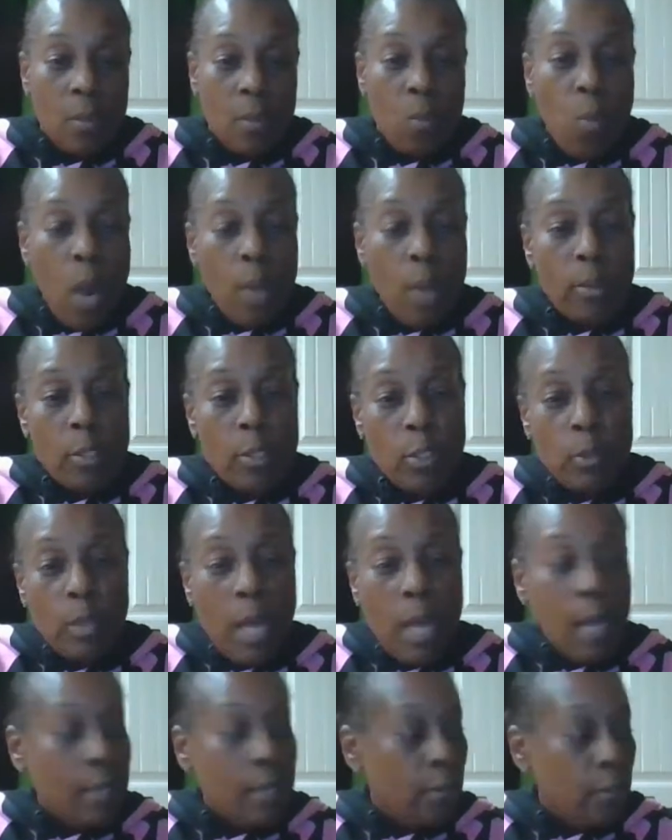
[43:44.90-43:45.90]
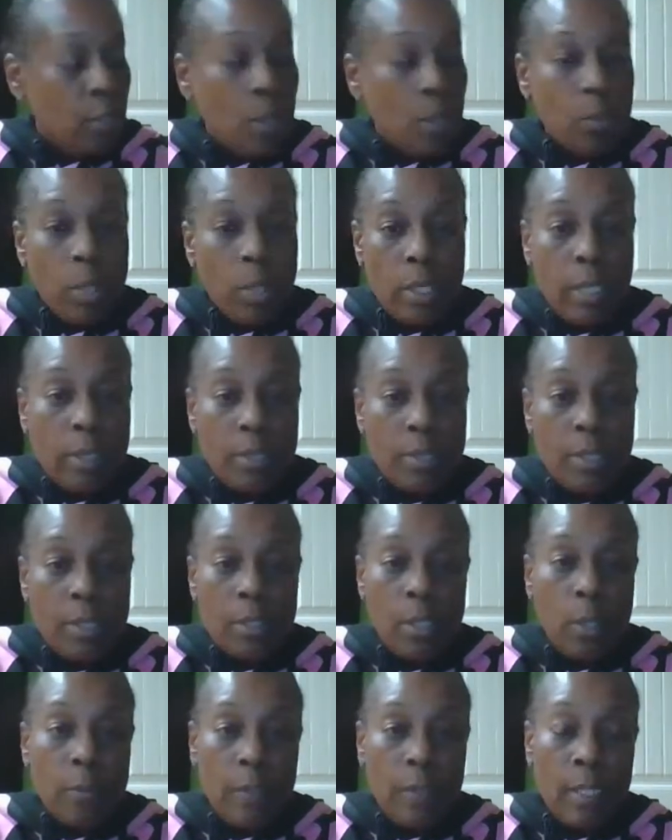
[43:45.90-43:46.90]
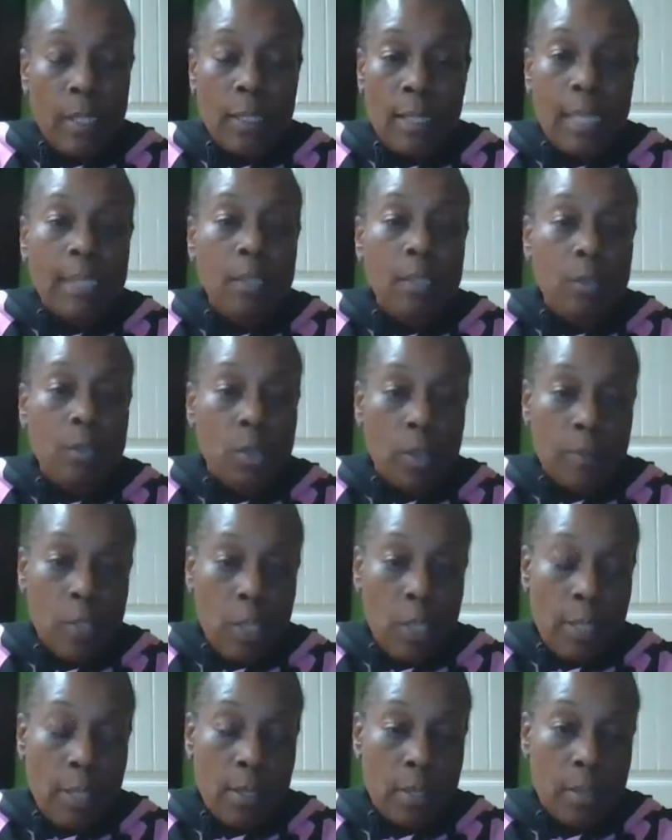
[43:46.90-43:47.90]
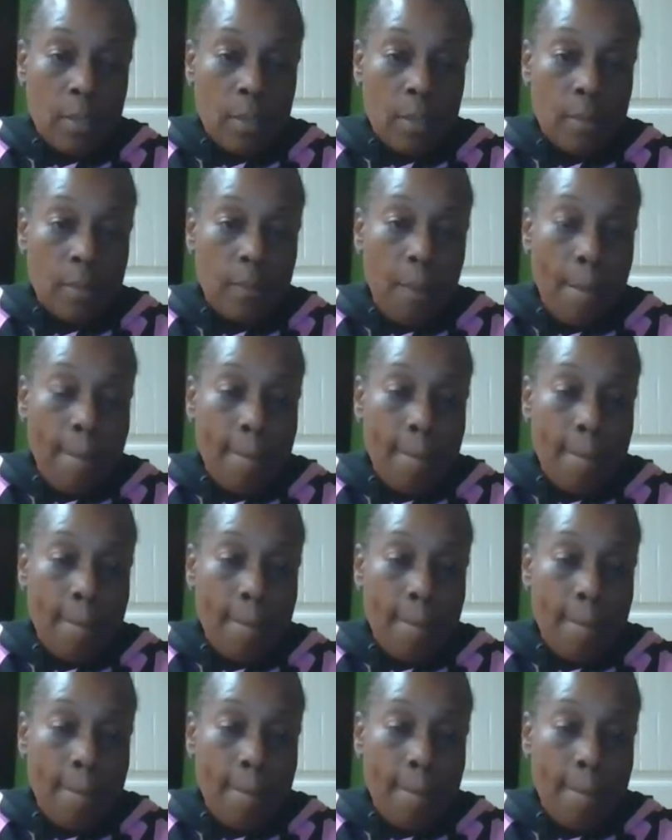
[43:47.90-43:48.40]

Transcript: why would you lie on someone else and don't think they deserve justice?